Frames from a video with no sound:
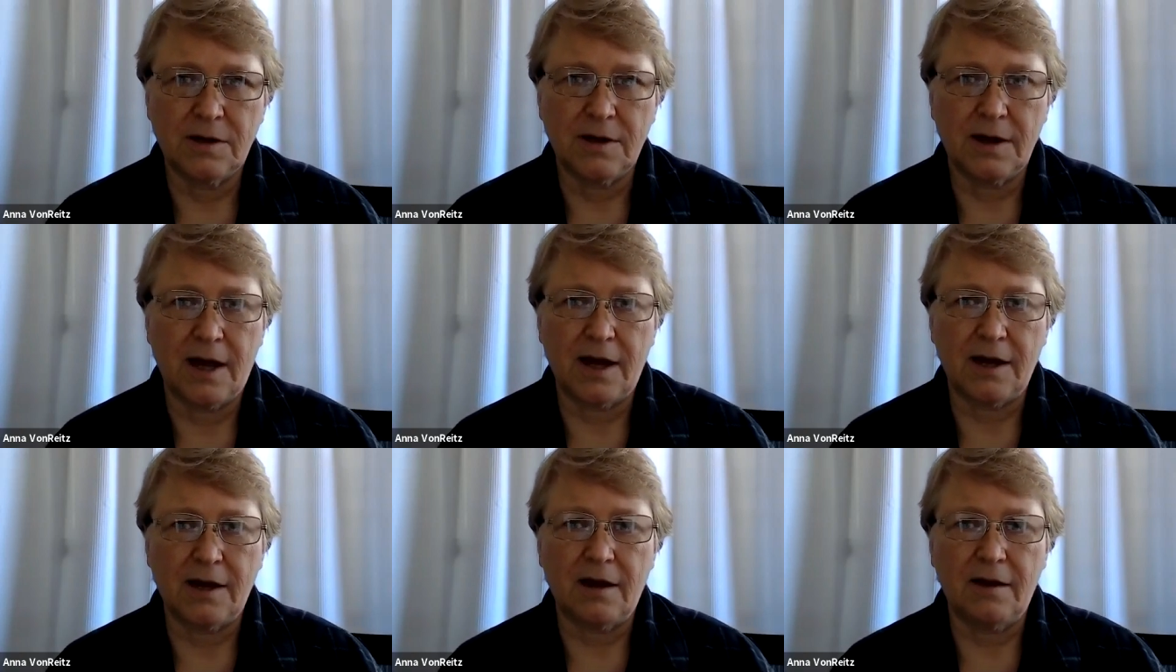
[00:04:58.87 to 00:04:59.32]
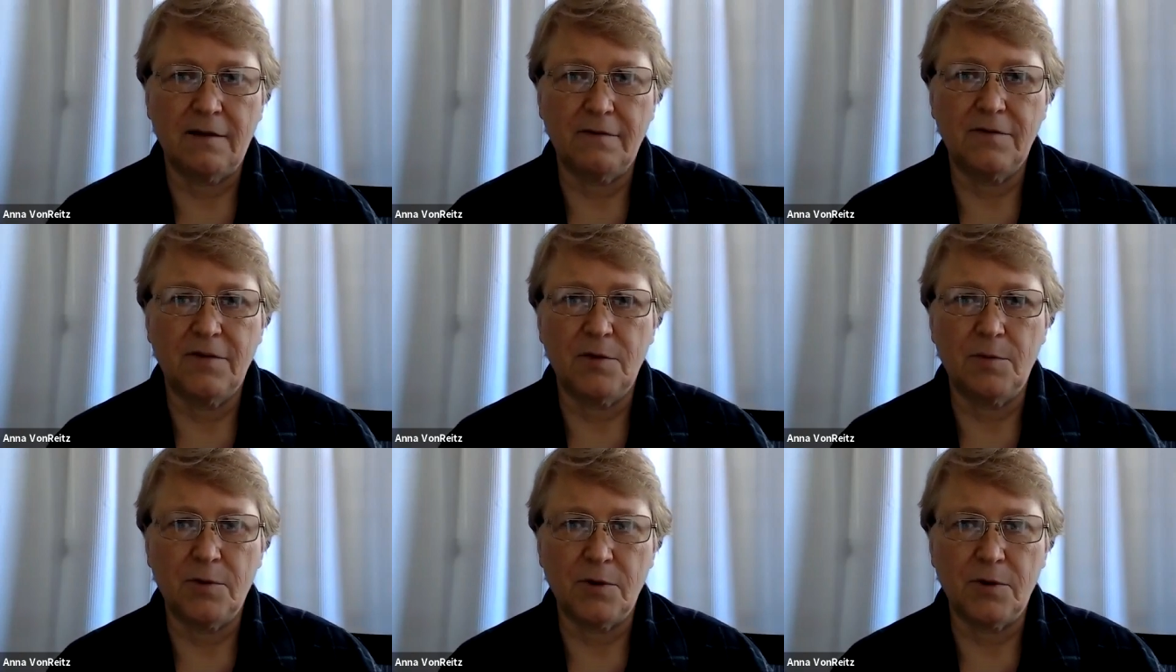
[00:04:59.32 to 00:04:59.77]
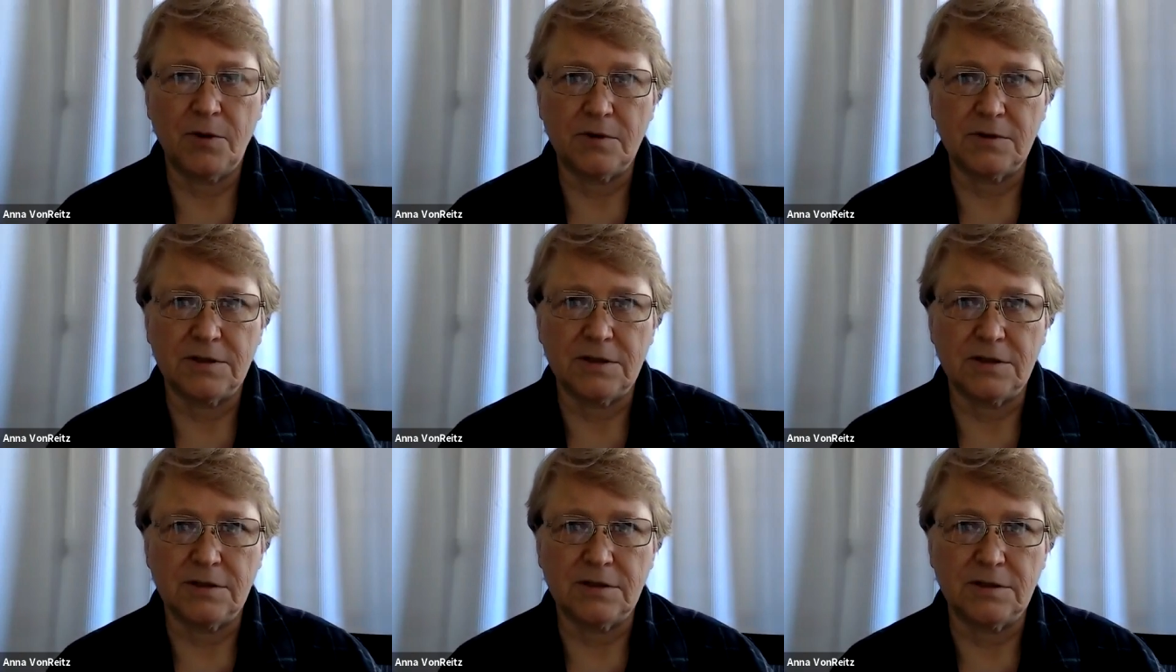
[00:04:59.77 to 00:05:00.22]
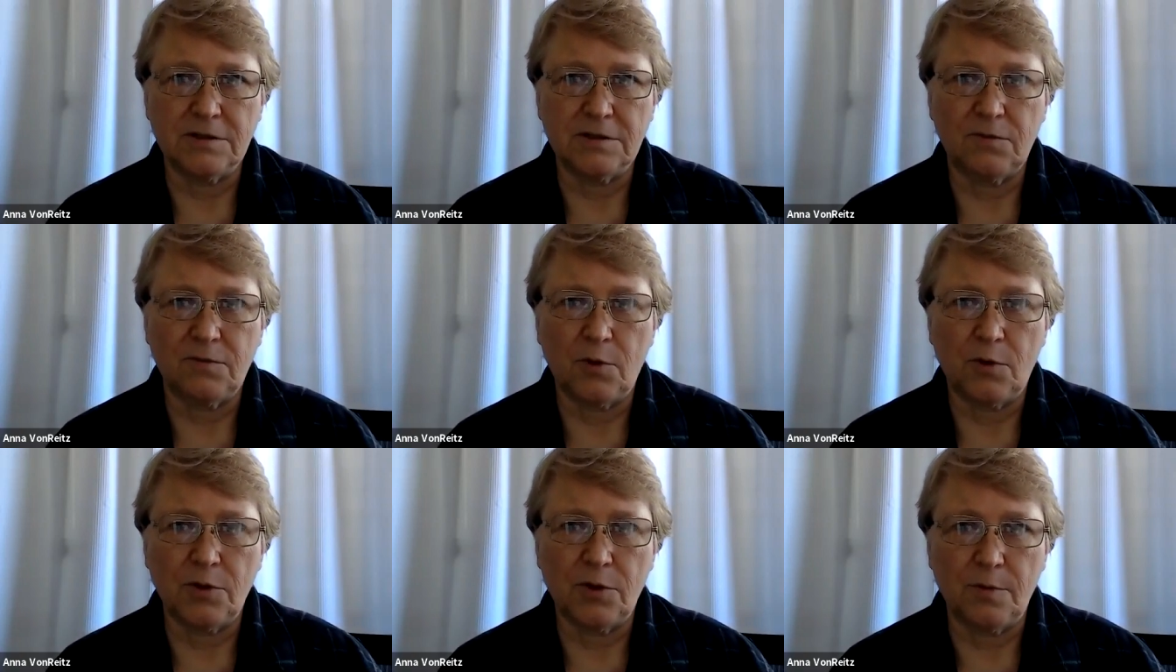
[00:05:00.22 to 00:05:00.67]
not of the persons,
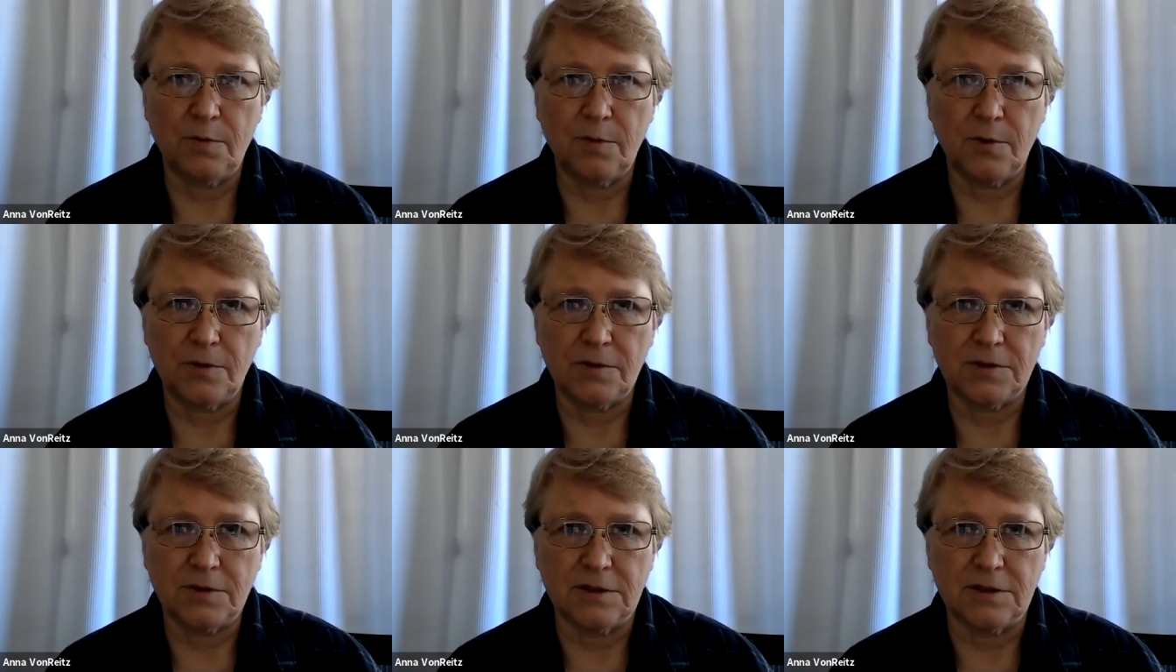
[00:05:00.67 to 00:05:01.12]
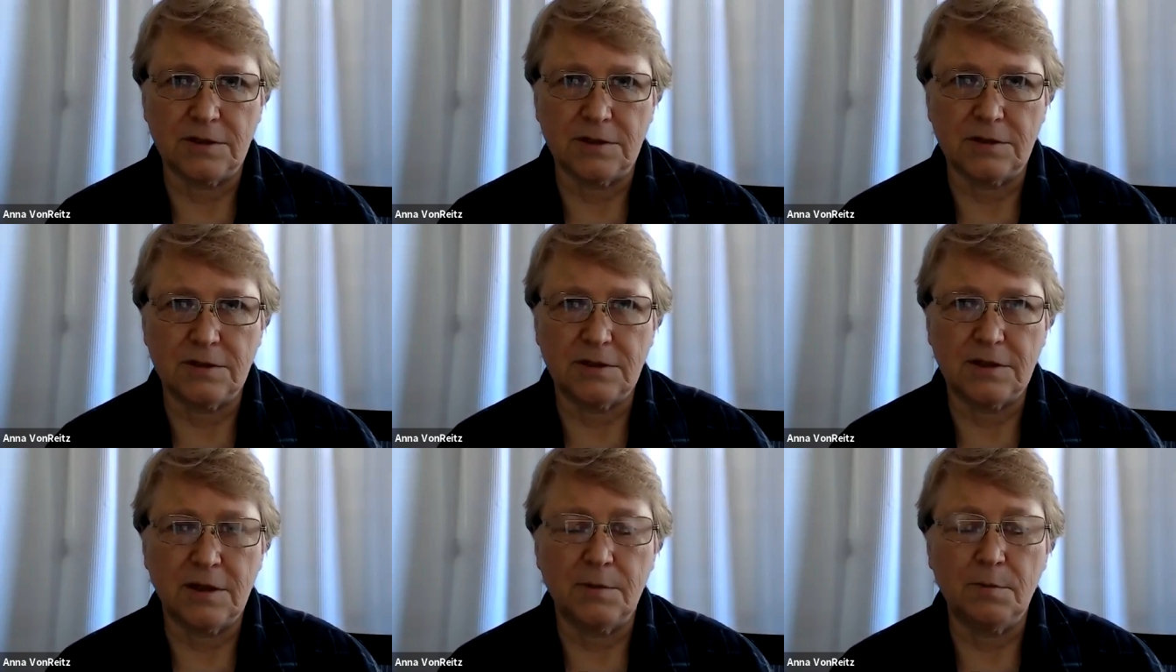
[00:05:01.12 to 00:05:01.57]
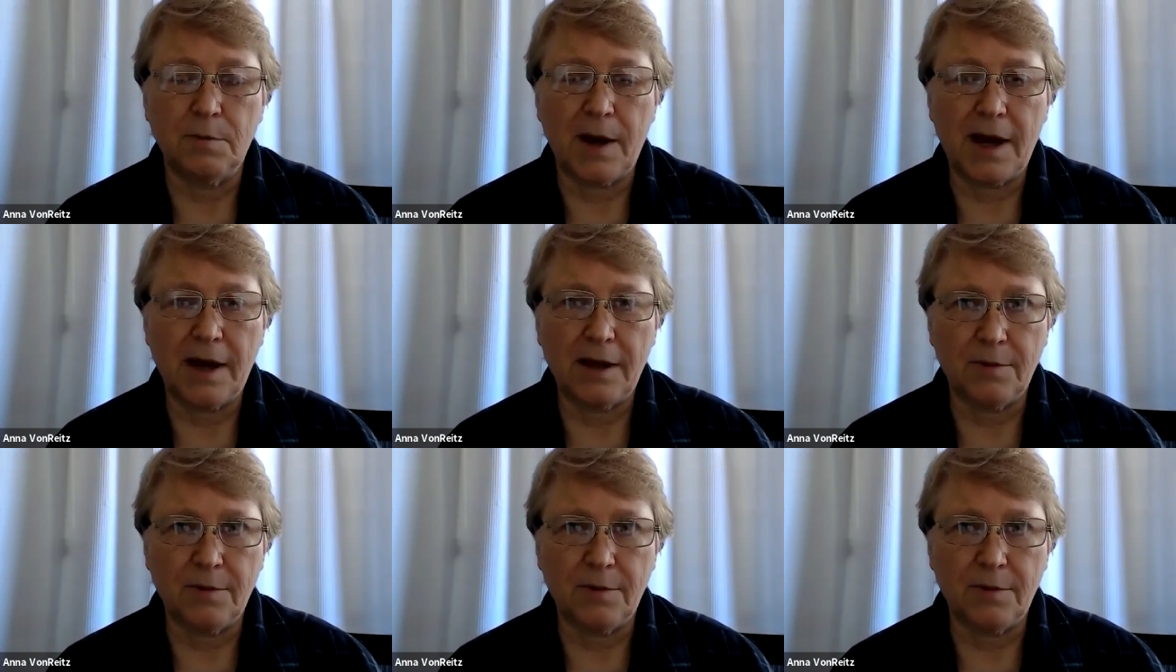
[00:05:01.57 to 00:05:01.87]
for the persons, and by the